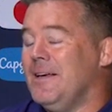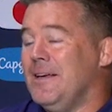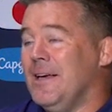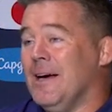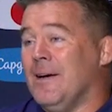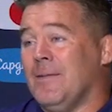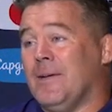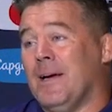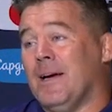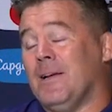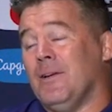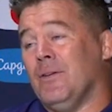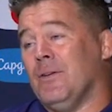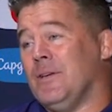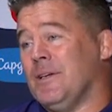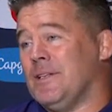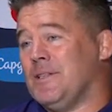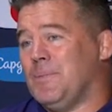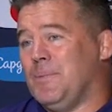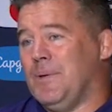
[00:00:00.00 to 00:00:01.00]
Yeah, yeah.
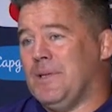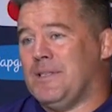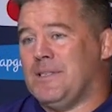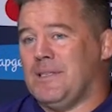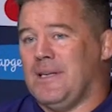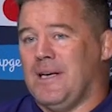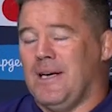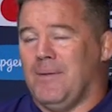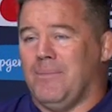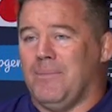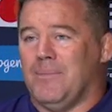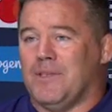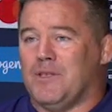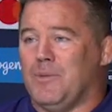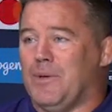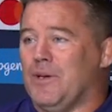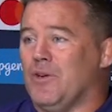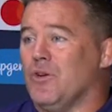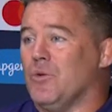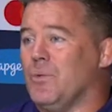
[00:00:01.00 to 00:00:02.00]
Look, it's it's um, it's
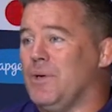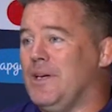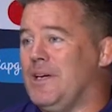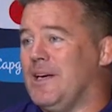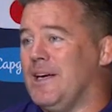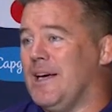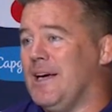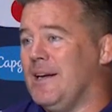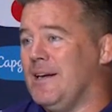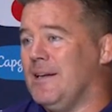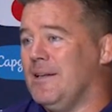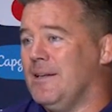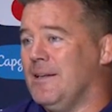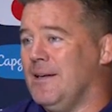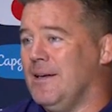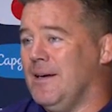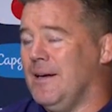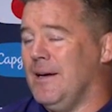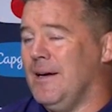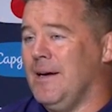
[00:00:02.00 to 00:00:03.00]
been a good week again.
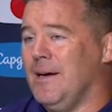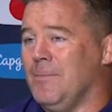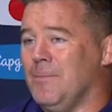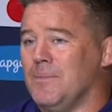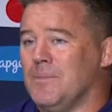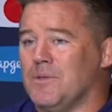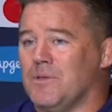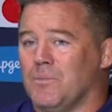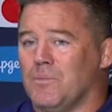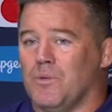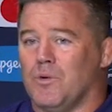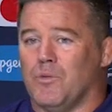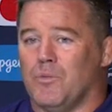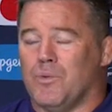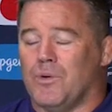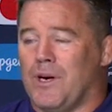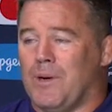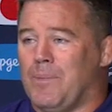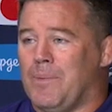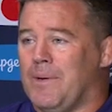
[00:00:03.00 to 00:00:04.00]
Um, some good
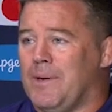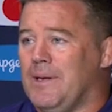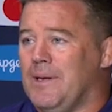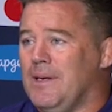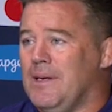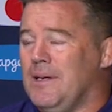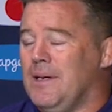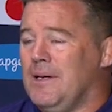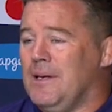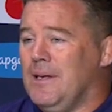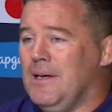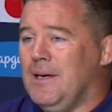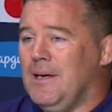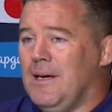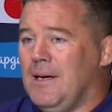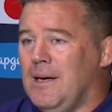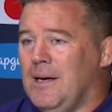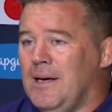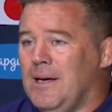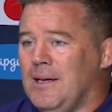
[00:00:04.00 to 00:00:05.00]
prep,
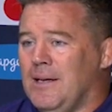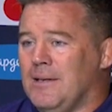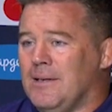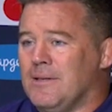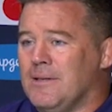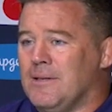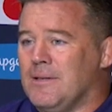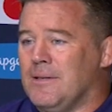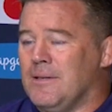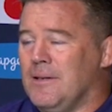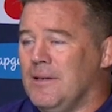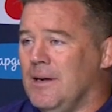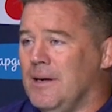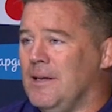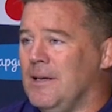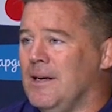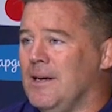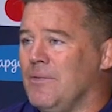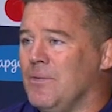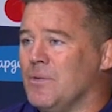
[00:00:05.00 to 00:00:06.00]
and I
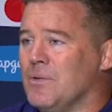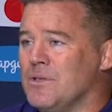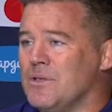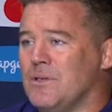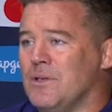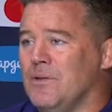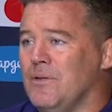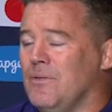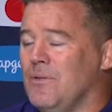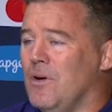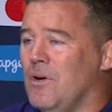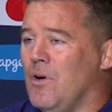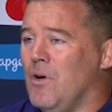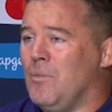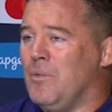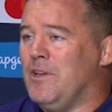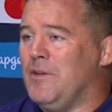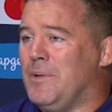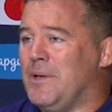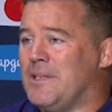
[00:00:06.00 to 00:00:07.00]
think everyone's
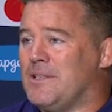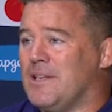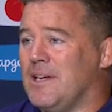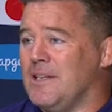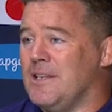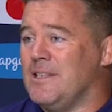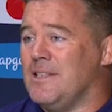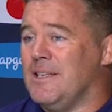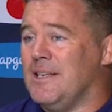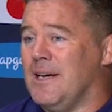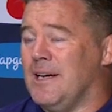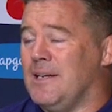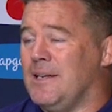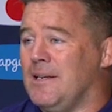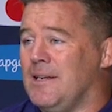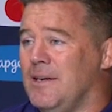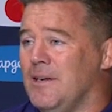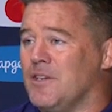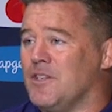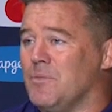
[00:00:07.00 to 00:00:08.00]
unbelievably excited to get
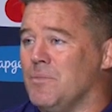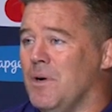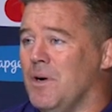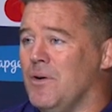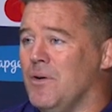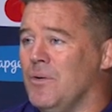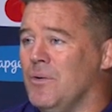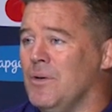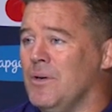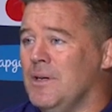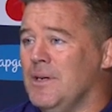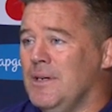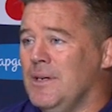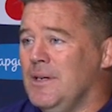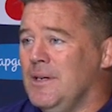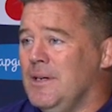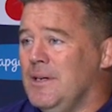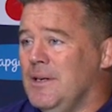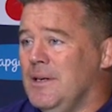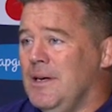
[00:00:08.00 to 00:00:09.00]
here tomorrow
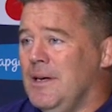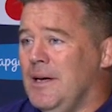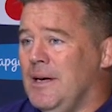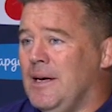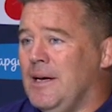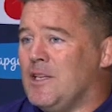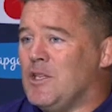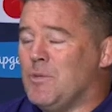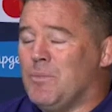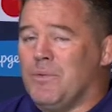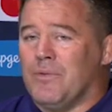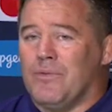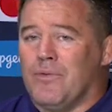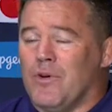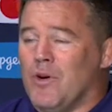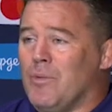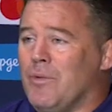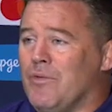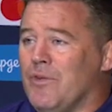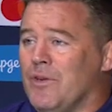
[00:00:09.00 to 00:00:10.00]
uh, to
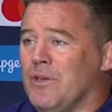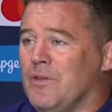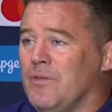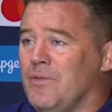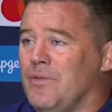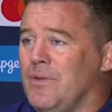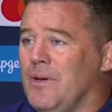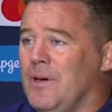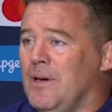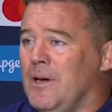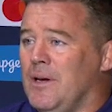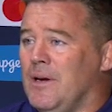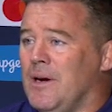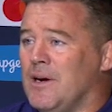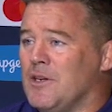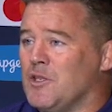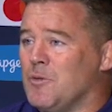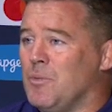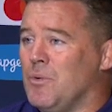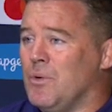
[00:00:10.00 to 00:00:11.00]
perform in front of the, uh,
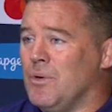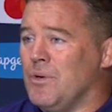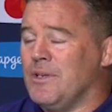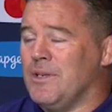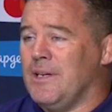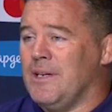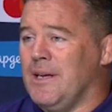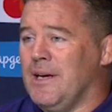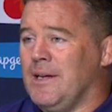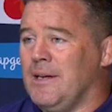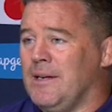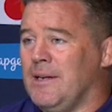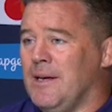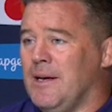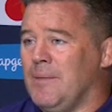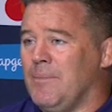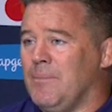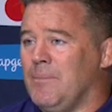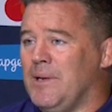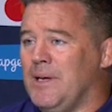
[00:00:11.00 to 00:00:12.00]
our support and, and
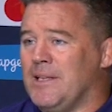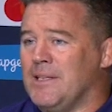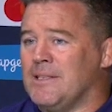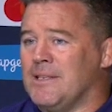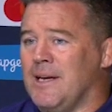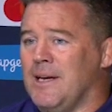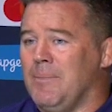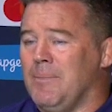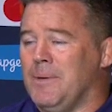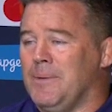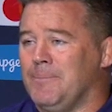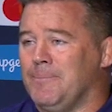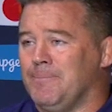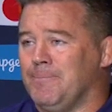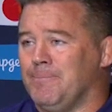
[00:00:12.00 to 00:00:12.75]
um, play this game.